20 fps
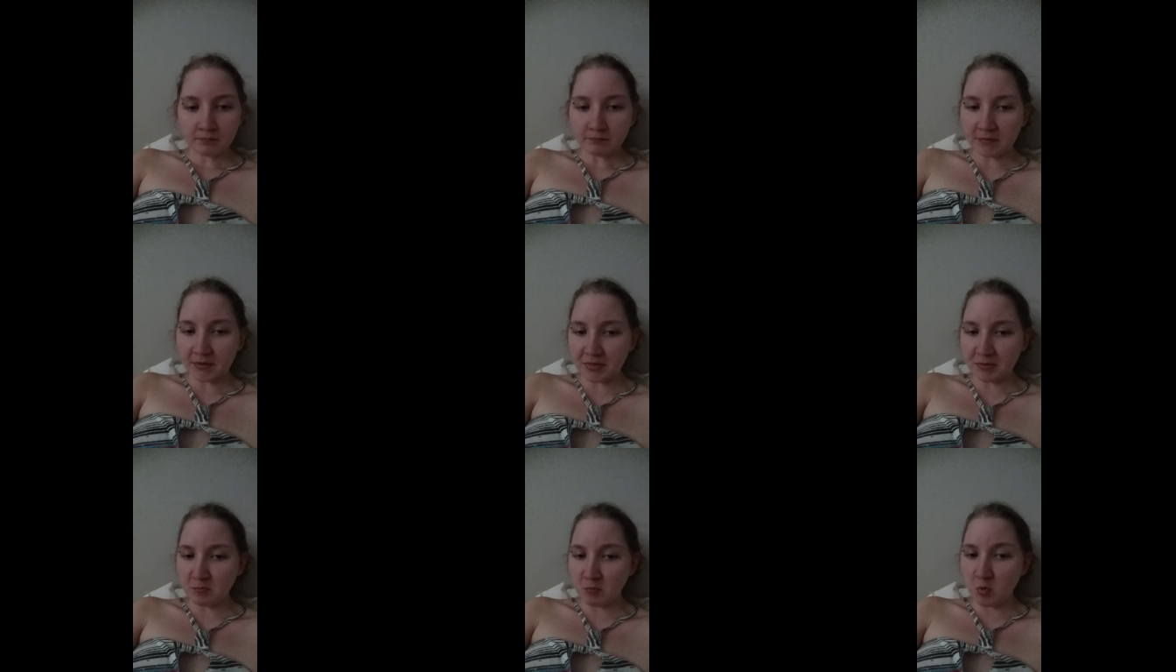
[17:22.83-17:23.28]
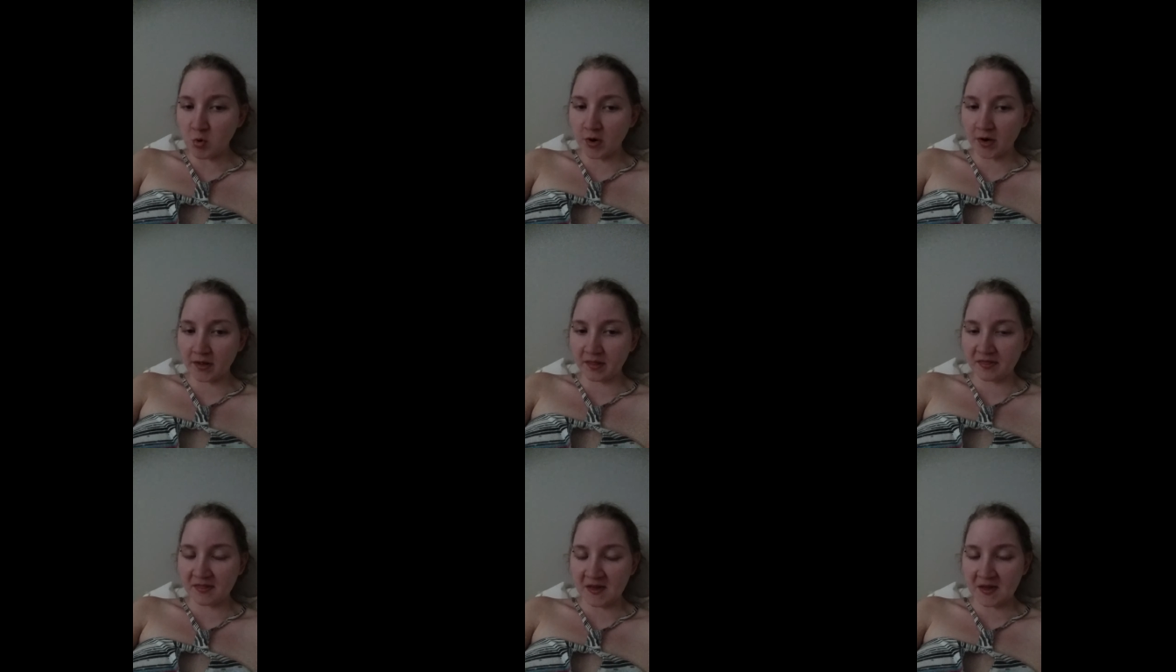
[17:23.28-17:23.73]
But the more
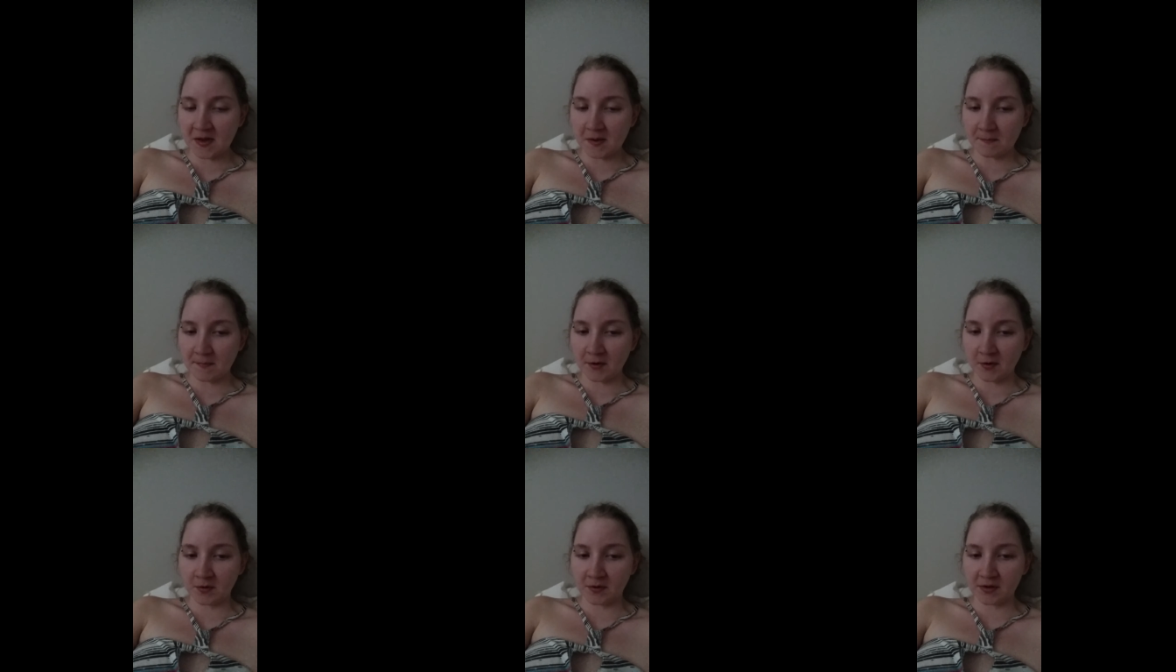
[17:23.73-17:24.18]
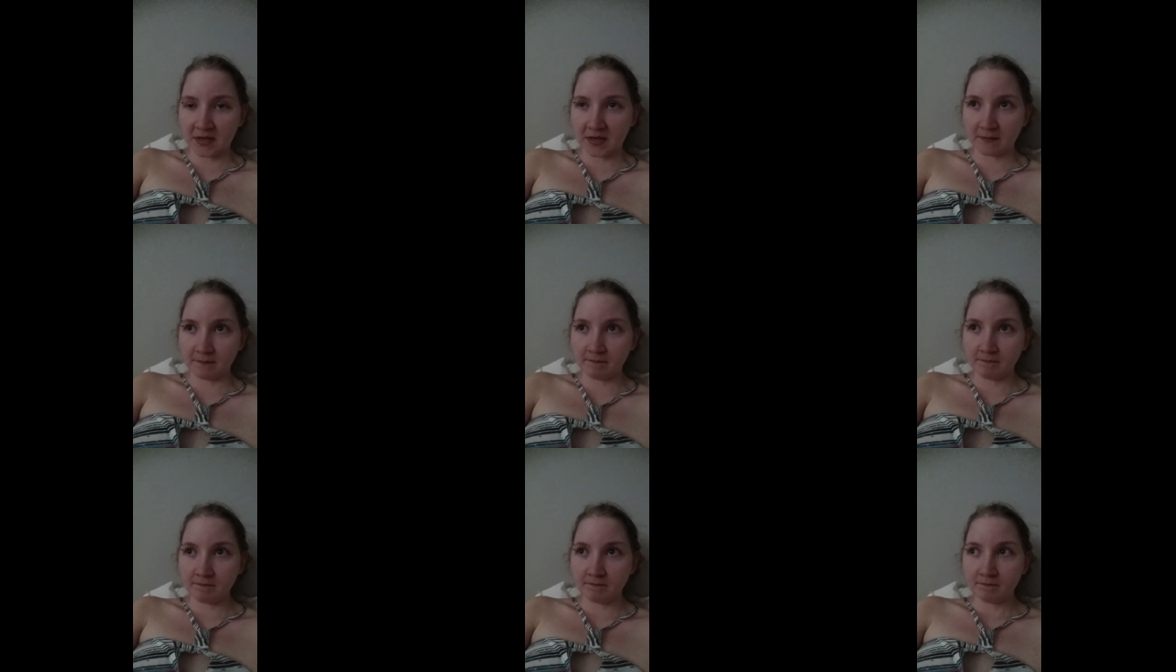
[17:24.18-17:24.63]
I think about
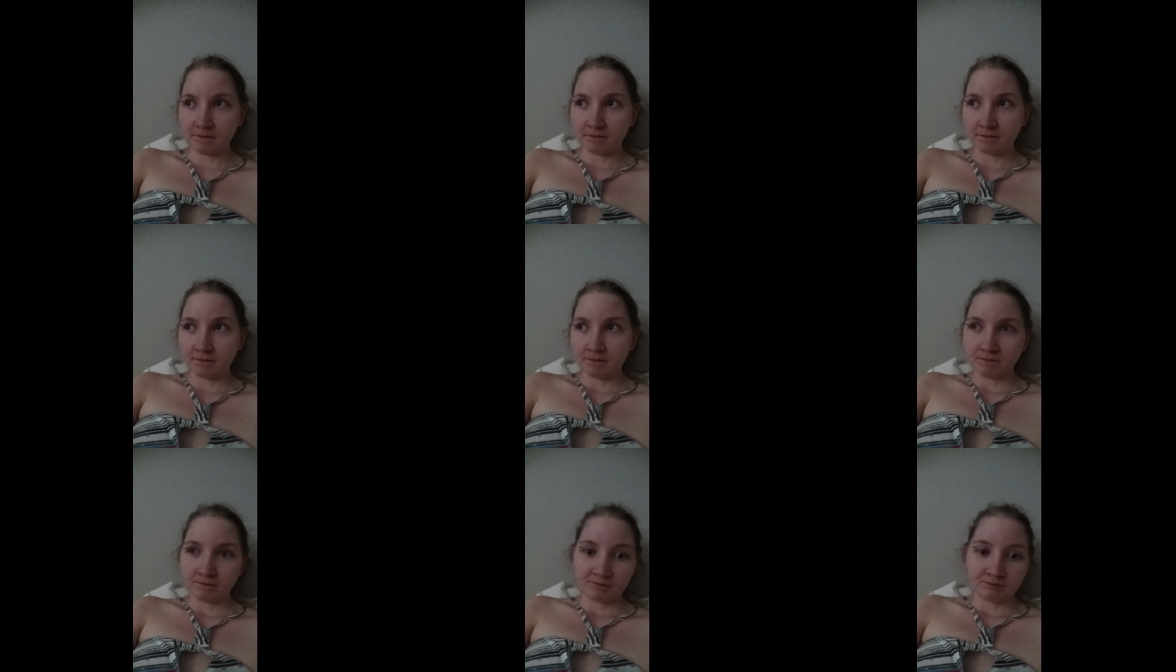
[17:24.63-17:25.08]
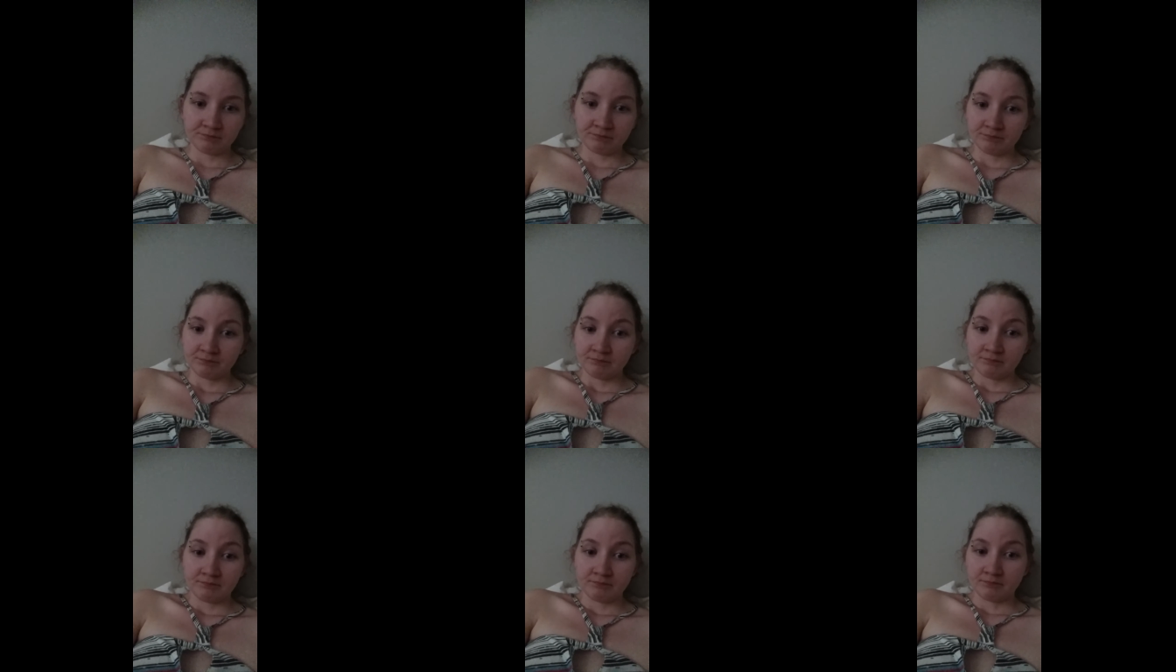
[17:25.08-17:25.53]
it,
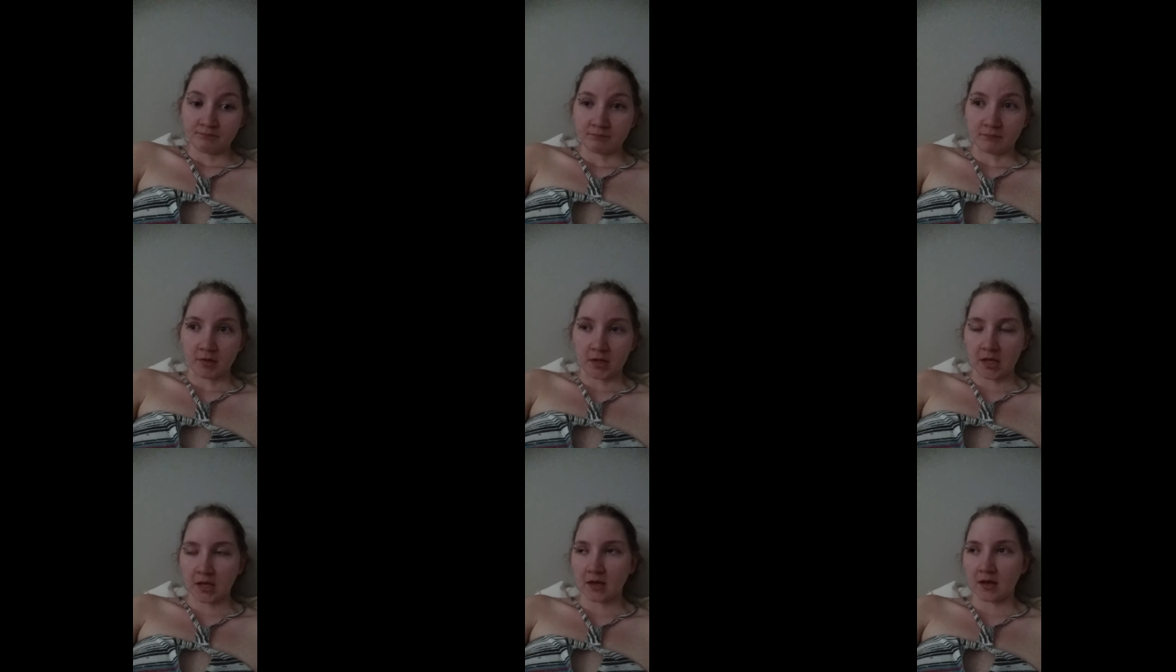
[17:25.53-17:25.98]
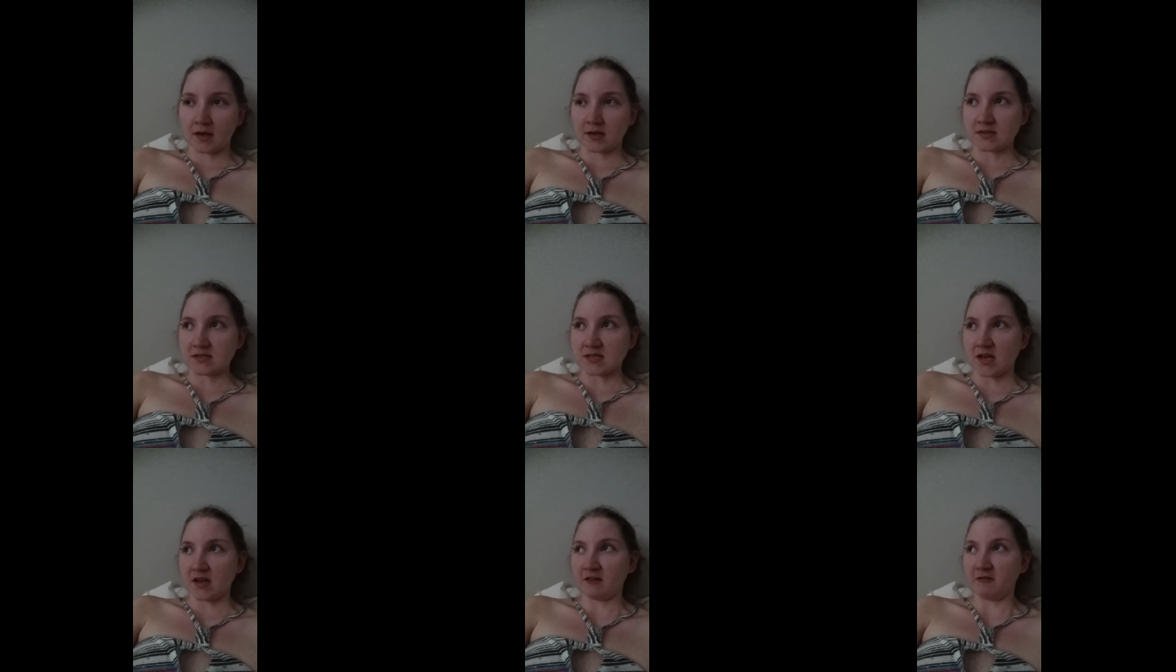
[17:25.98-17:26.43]

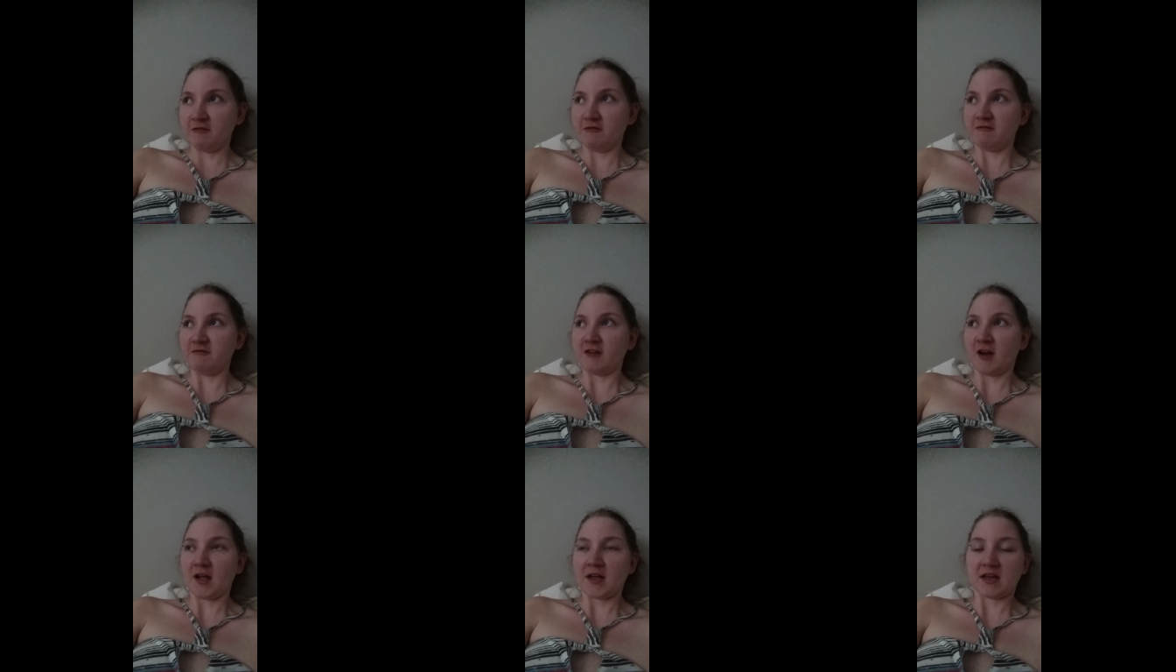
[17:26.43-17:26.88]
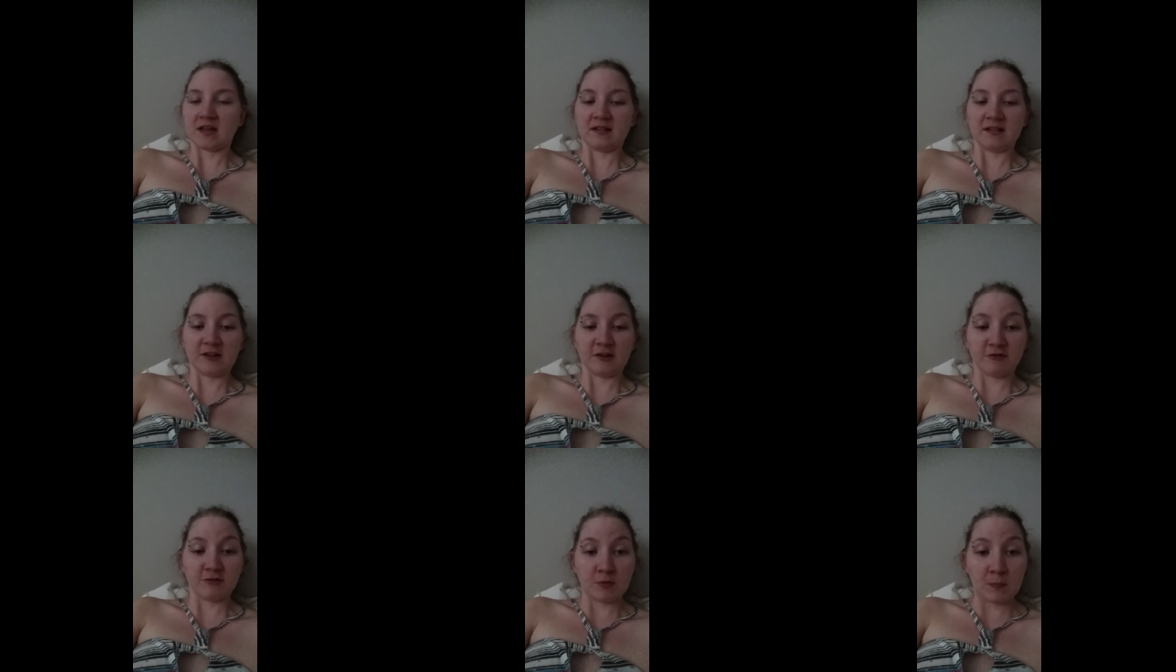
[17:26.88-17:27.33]
because I
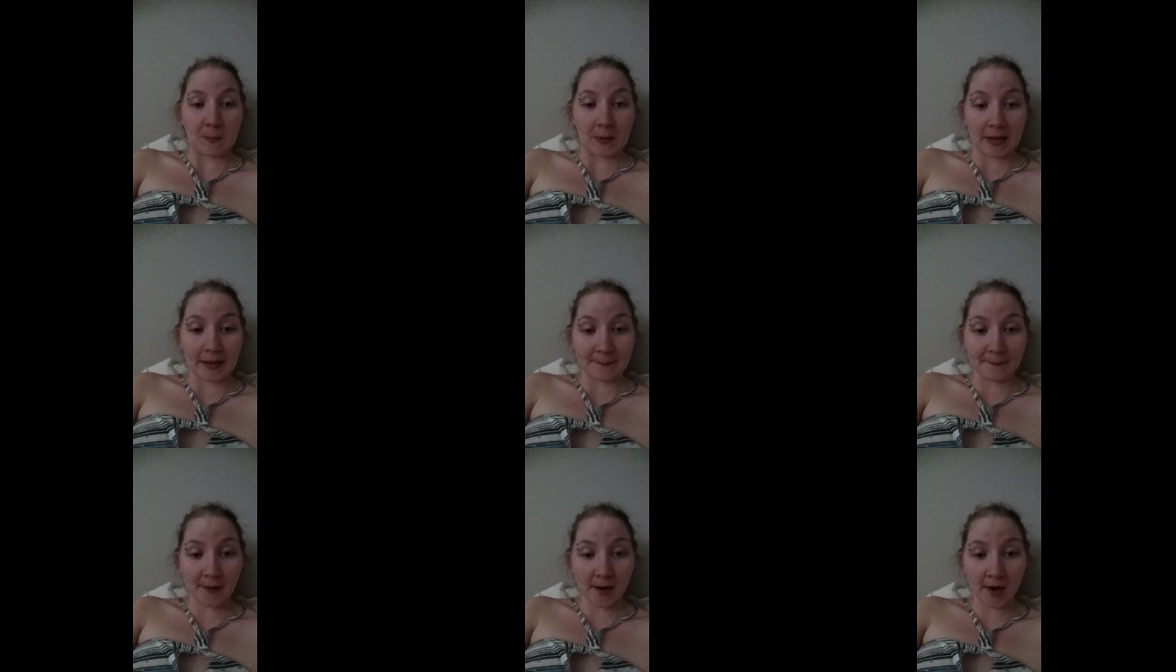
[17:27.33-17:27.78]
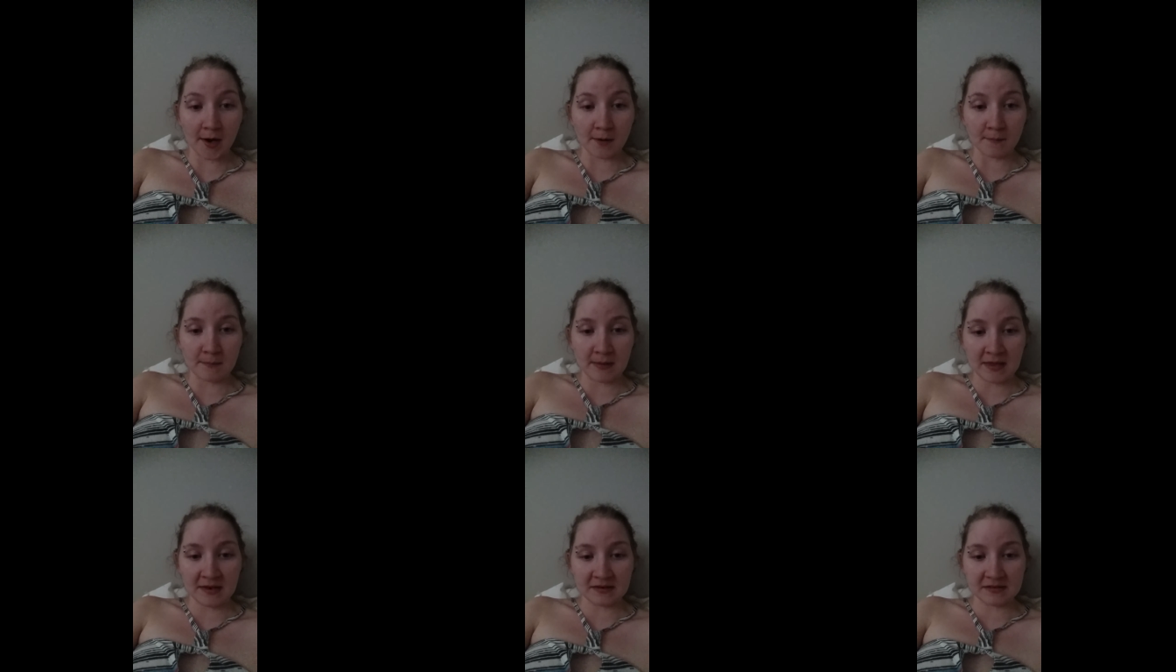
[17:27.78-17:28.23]
fucking live in my
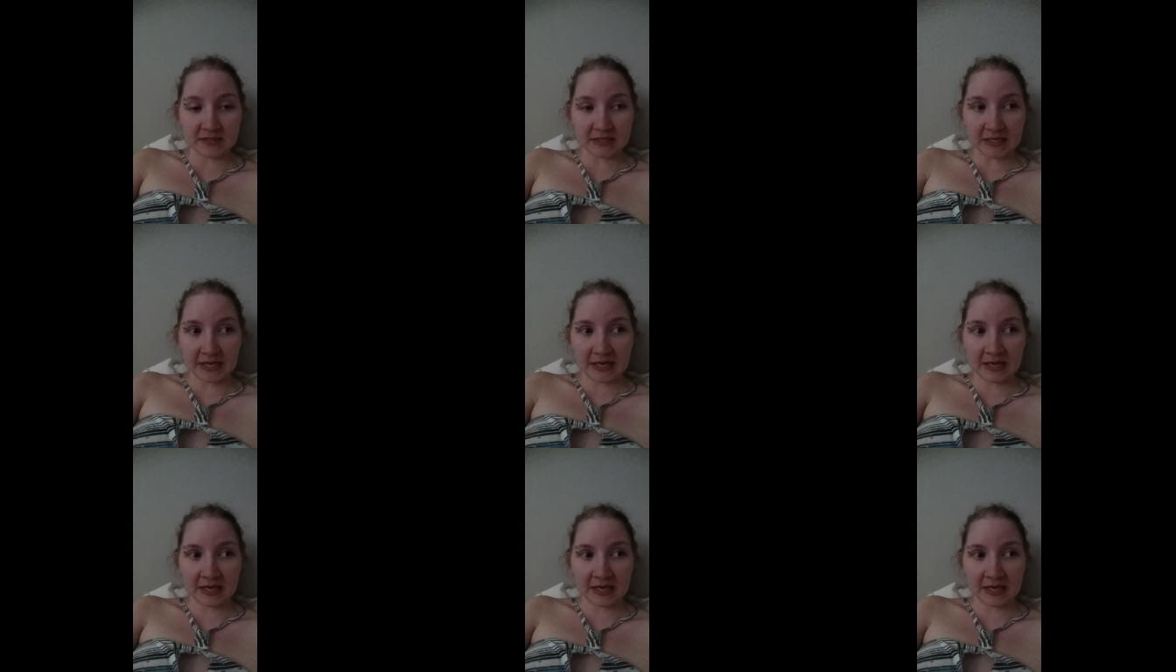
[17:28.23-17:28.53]
apartment